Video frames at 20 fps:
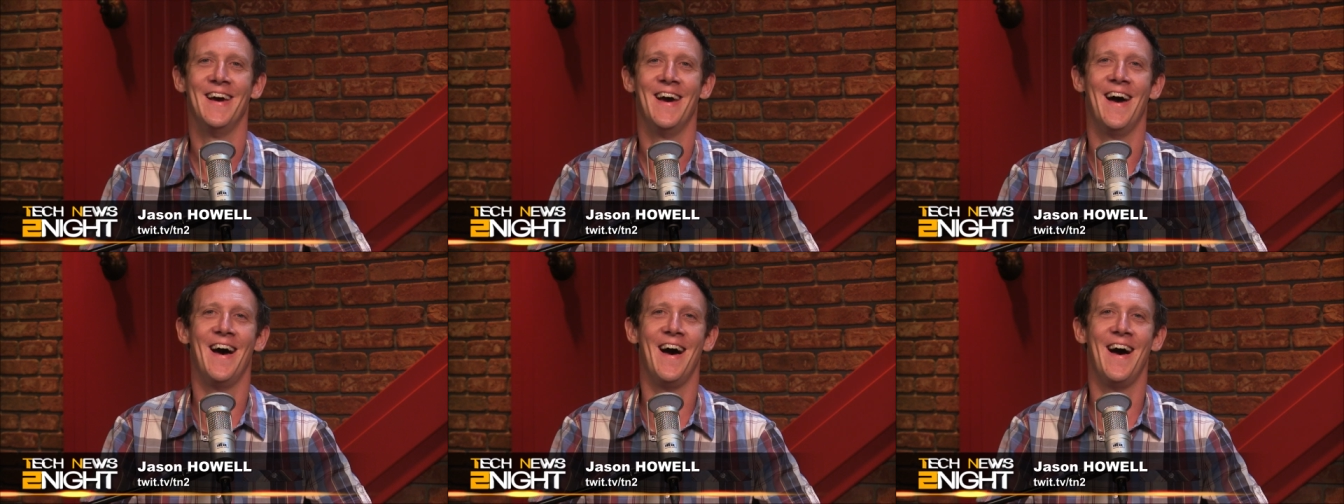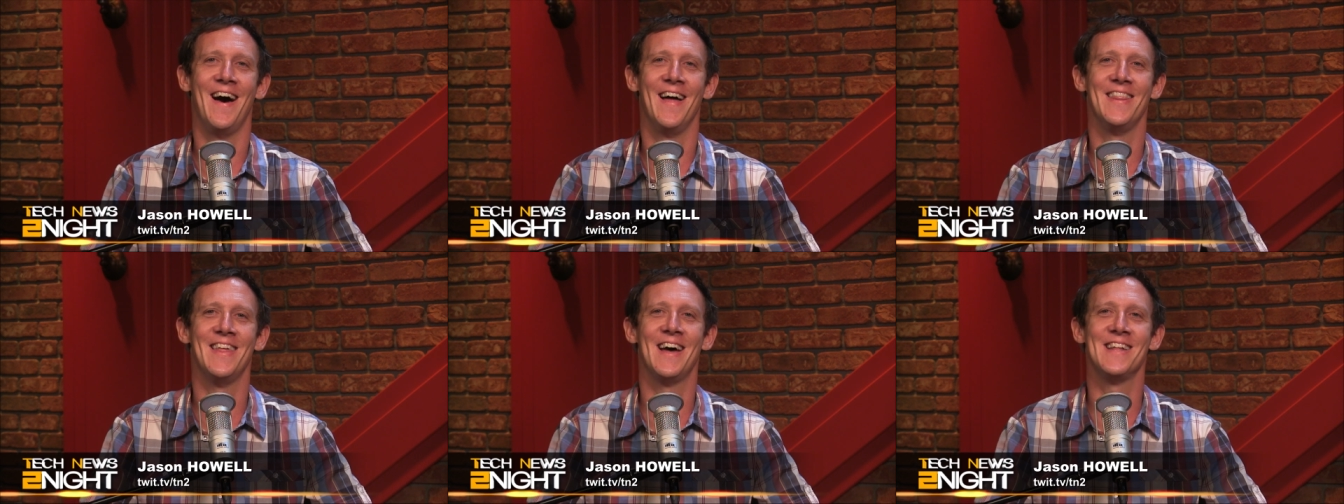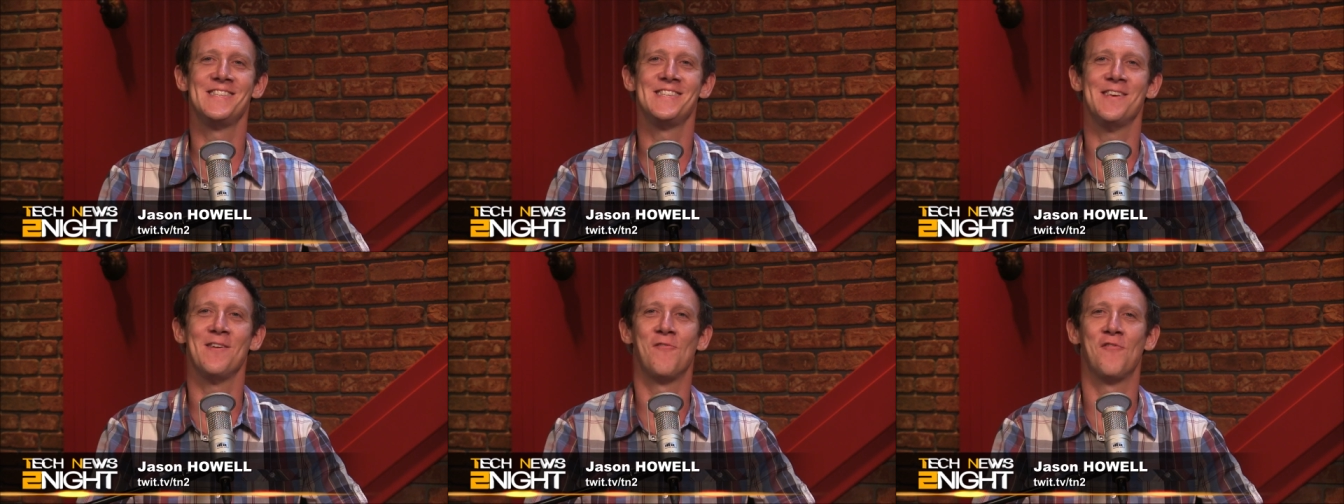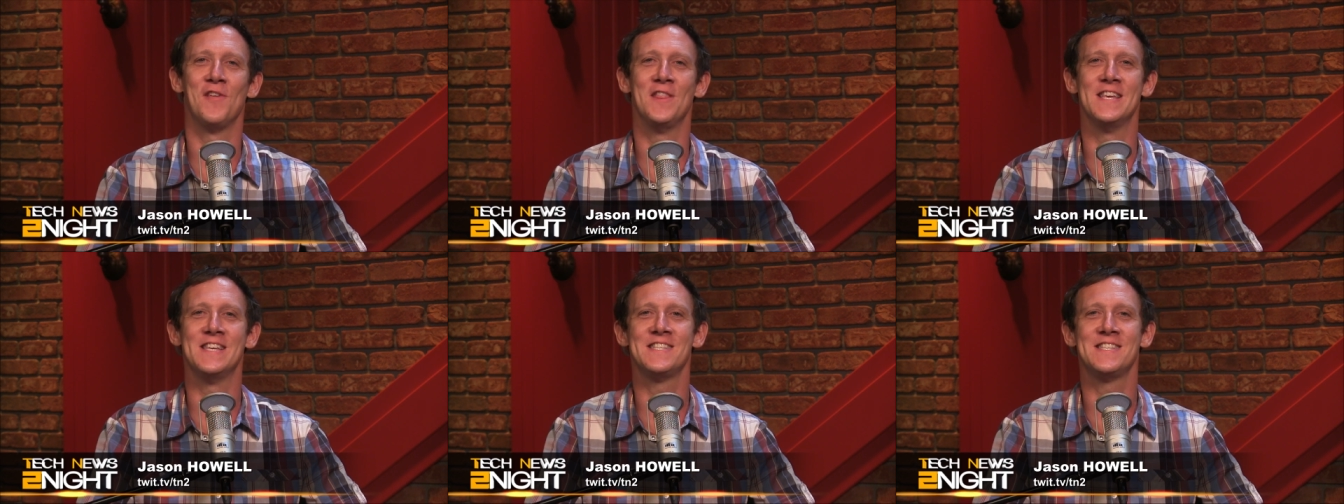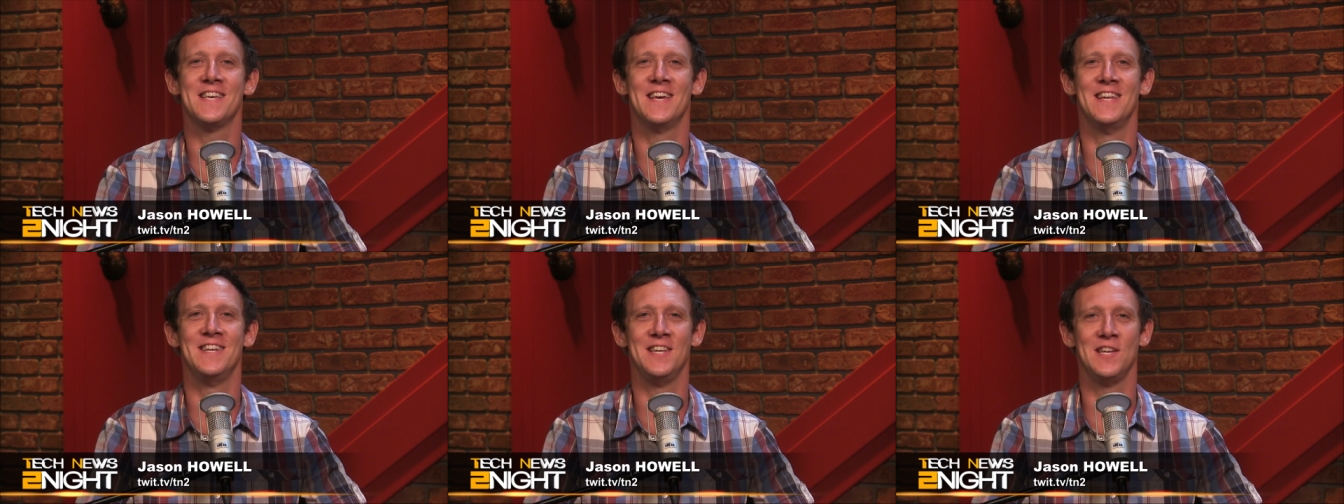Uh, that's it for
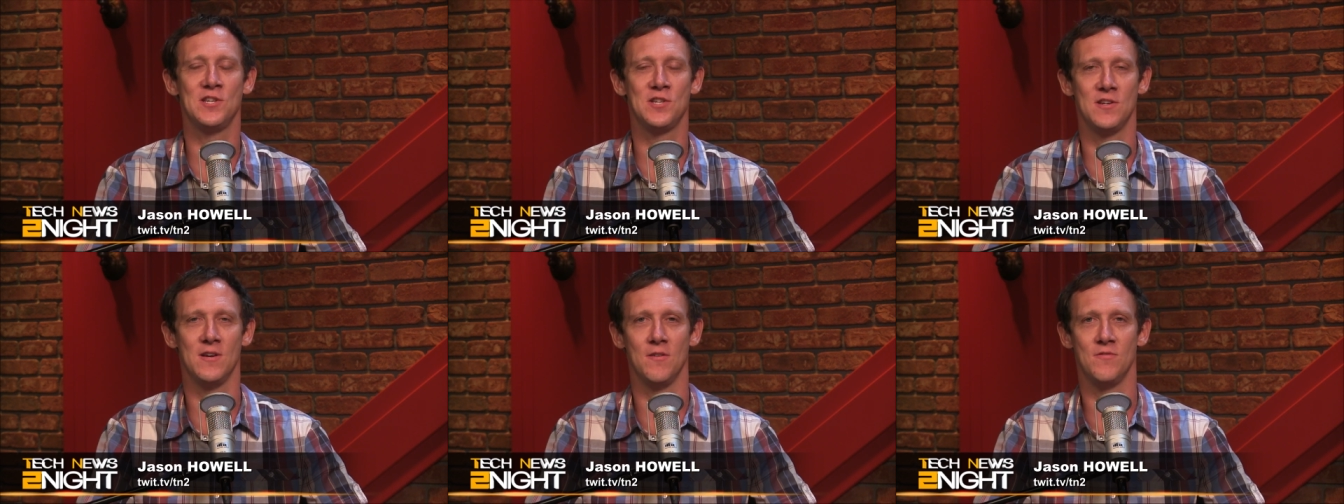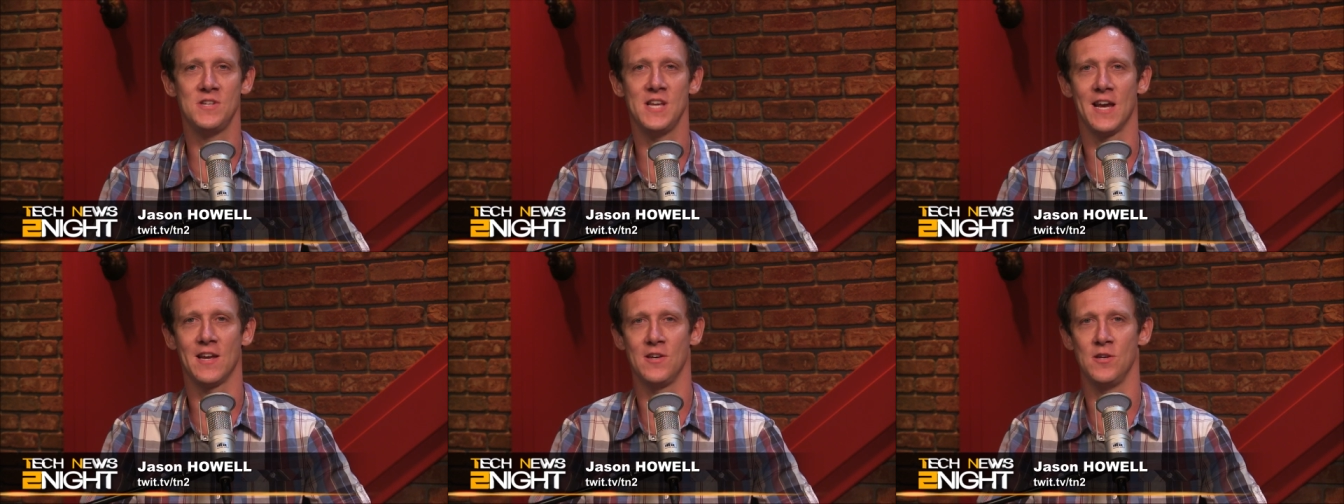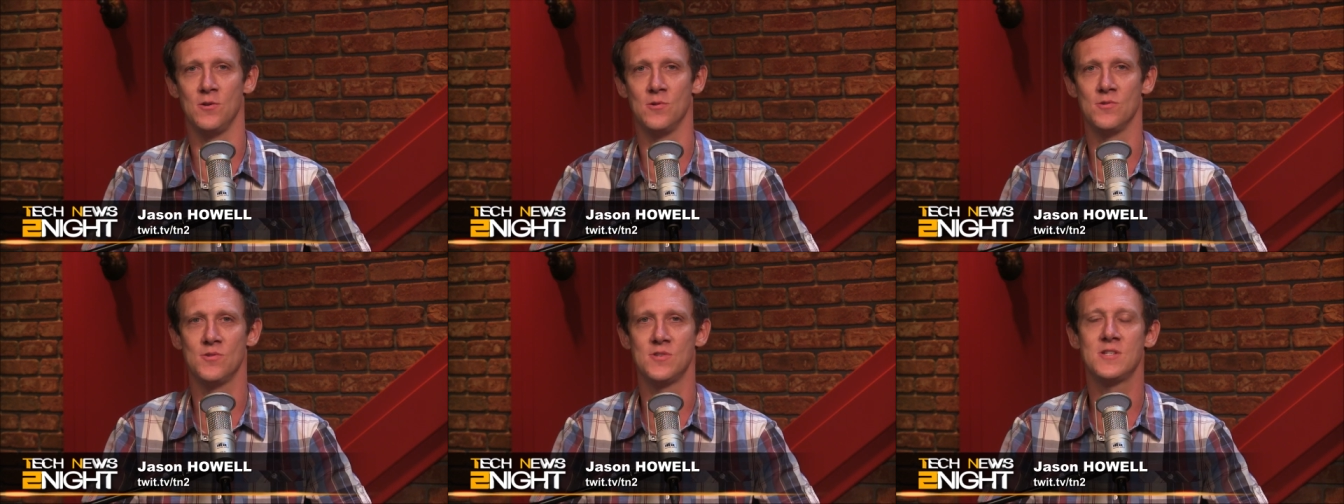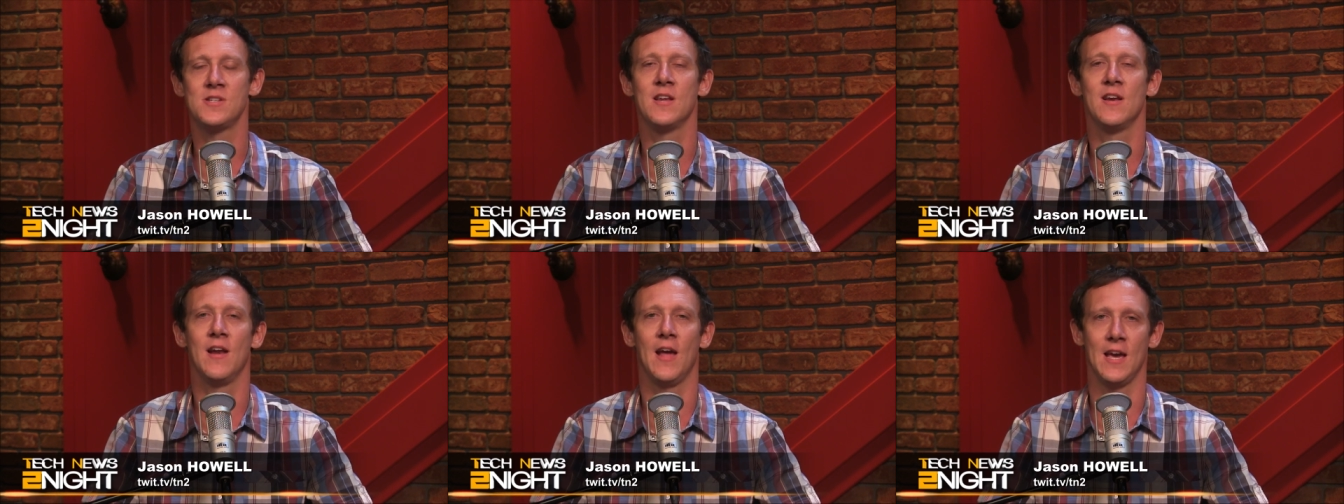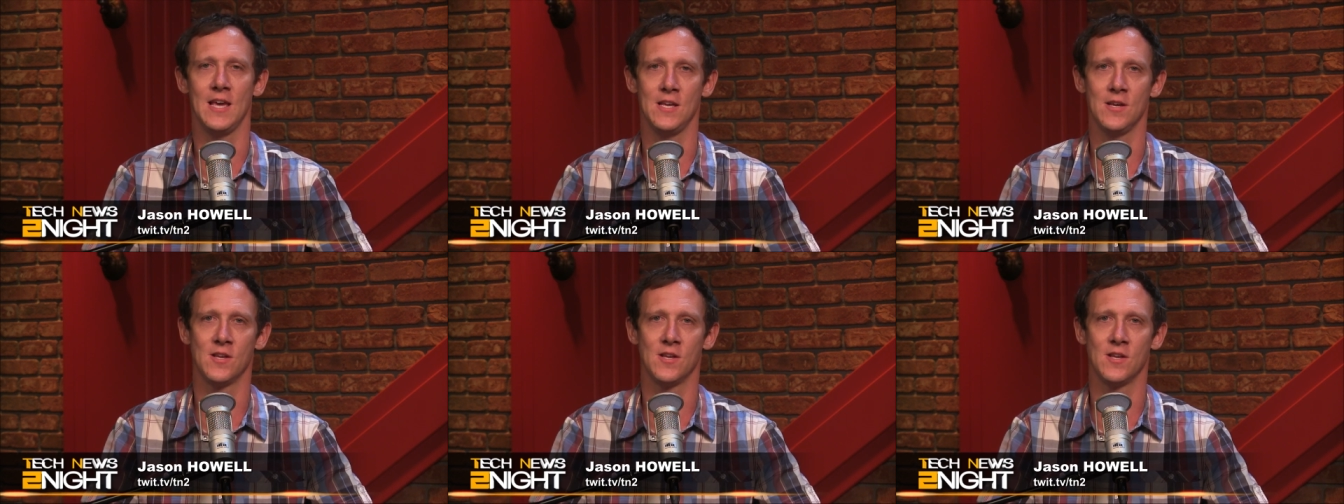this edition of Tech News Tonight.